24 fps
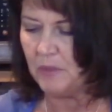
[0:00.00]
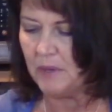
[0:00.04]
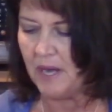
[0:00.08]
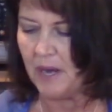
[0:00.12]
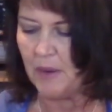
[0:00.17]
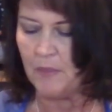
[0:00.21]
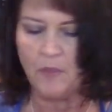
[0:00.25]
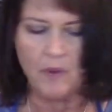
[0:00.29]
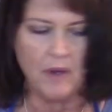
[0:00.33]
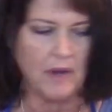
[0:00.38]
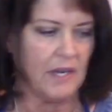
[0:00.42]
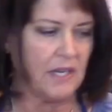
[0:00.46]

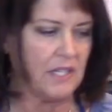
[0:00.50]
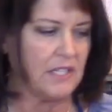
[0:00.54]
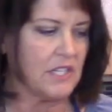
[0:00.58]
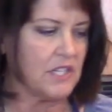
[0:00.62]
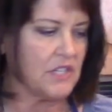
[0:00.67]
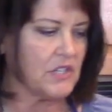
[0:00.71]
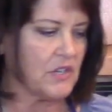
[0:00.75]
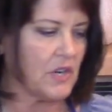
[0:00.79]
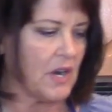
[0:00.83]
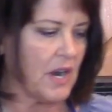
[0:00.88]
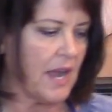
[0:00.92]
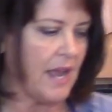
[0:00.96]
I wanted to
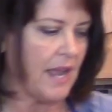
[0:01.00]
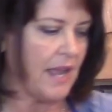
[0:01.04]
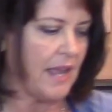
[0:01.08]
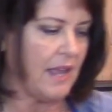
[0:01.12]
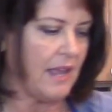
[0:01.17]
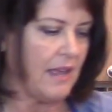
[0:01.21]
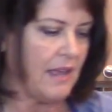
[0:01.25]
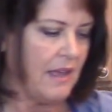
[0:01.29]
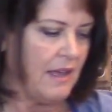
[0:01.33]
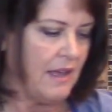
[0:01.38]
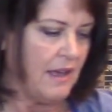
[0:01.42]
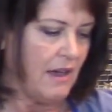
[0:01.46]

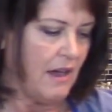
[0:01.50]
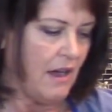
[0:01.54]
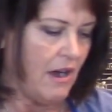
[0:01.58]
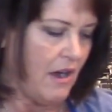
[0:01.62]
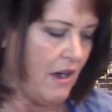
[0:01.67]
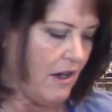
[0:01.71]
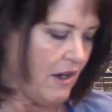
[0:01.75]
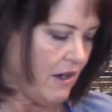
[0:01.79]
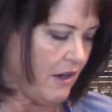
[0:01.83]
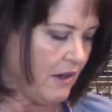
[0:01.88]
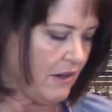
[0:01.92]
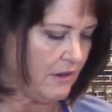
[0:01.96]
try
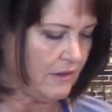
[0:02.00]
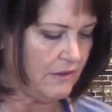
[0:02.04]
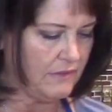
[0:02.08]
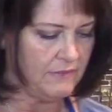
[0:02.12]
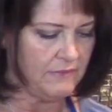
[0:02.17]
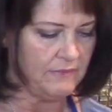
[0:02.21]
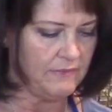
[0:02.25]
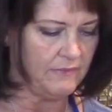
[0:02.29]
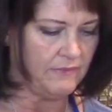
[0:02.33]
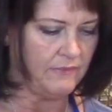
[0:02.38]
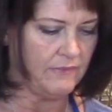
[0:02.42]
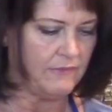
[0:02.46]
our
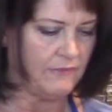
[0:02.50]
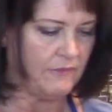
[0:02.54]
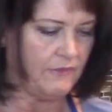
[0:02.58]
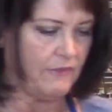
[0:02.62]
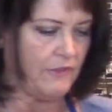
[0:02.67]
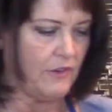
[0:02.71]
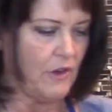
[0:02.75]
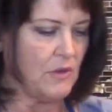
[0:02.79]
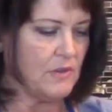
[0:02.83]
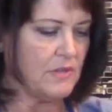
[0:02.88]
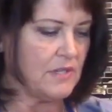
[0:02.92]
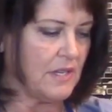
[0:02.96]

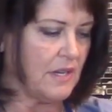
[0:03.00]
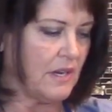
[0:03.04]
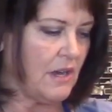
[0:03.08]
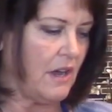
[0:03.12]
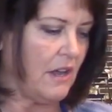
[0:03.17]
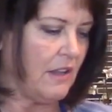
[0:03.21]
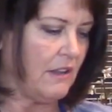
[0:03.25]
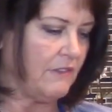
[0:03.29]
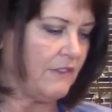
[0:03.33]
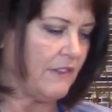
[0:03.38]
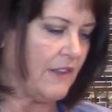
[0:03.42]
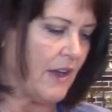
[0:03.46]
frozen
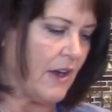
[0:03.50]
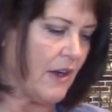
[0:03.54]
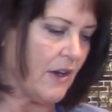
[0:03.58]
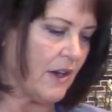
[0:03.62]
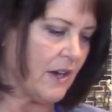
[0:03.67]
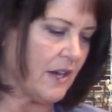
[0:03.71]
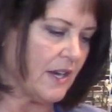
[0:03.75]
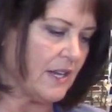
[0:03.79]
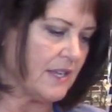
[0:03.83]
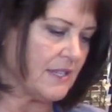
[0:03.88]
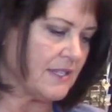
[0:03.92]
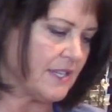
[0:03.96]

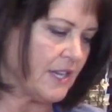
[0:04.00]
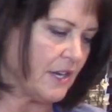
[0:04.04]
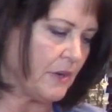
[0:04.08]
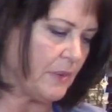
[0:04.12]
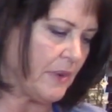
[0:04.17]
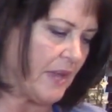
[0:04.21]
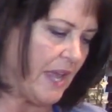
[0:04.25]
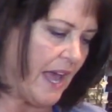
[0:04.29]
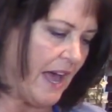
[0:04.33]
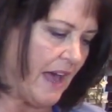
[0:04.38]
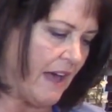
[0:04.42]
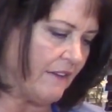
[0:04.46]
cauliflower because here
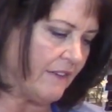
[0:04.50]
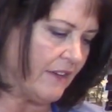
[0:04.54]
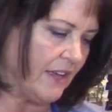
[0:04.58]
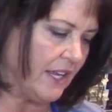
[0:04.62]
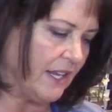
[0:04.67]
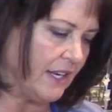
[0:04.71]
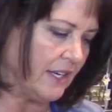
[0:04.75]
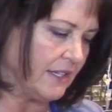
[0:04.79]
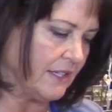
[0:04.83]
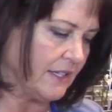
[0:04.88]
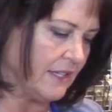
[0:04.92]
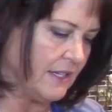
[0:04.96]
we have
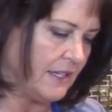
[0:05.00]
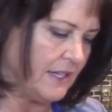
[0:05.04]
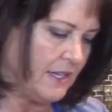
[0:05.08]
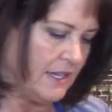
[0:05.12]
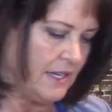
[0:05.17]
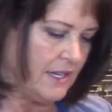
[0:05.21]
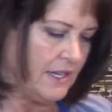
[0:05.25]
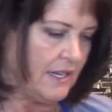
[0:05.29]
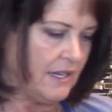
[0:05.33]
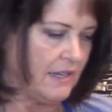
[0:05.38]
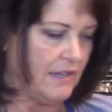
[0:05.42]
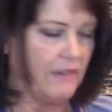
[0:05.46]
it and
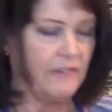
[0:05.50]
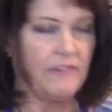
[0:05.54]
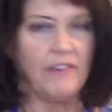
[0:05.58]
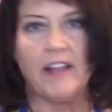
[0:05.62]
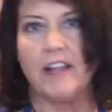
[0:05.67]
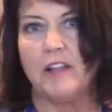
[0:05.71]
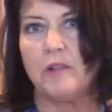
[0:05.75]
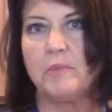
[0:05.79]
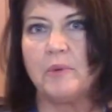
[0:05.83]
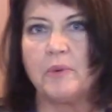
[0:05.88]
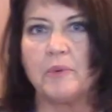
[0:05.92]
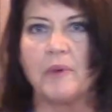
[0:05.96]

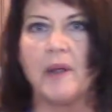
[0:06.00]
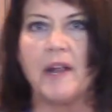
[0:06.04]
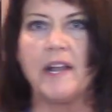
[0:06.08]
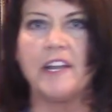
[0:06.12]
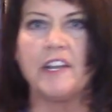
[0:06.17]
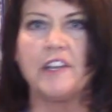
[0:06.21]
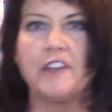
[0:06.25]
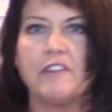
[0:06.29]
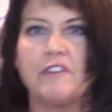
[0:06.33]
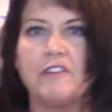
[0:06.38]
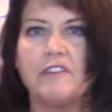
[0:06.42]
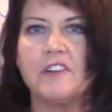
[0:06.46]
available right
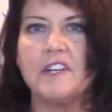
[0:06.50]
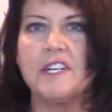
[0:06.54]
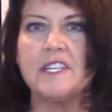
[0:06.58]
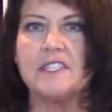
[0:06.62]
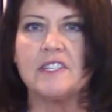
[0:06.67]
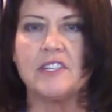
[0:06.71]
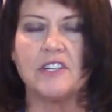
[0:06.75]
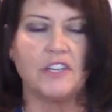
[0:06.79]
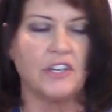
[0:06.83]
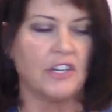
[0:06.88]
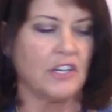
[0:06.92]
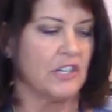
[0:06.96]
in your
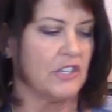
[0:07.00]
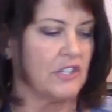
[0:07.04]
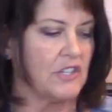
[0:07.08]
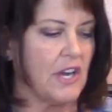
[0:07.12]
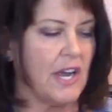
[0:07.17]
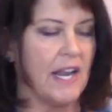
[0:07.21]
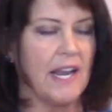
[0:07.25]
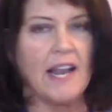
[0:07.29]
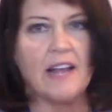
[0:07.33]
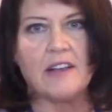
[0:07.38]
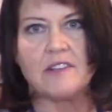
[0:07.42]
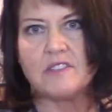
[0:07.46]
freezer, and you can
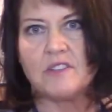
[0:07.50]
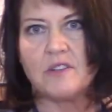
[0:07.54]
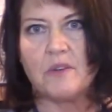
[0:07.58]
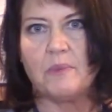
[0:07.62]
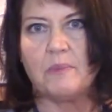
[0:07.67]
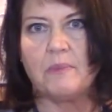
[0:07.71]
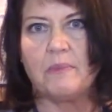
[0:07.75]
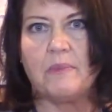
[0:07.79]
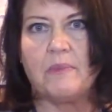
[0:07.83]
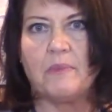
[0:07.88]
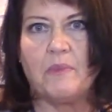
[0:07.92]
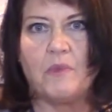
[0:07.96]
try it out.
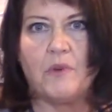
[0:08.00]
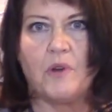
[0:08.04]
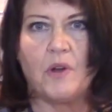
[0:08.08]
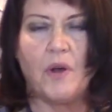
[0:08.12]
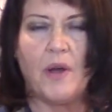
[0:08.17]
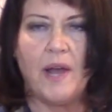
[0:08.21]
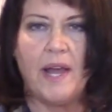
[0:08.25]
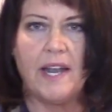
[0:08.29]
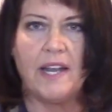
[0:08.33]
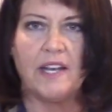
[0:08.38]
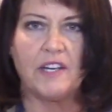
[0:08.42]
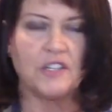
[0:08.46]
So we'll go
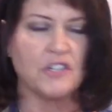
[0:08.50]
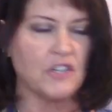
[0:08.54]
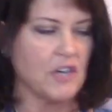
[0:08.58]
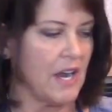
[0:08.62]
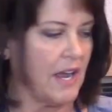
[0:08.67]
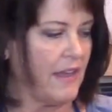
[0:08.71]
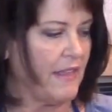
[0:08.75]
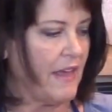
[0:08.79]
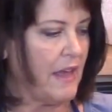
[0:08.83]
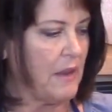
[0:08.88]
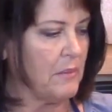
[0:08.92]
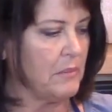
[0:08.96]
ahead and
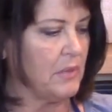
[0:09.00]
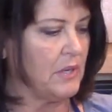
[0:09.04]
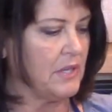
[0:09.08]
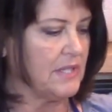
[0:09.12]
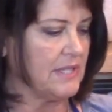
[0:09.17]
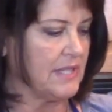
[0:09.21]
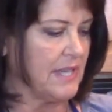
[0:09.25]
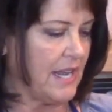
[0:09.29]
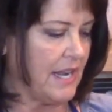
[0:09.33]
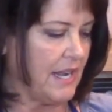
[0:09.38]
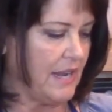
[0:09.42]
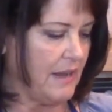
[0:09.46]
try that and
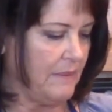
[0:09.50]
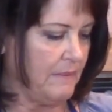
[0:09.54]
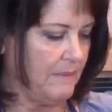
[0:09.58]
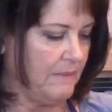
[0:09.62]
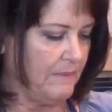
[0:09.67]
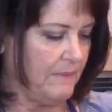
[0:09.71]
pulsate it.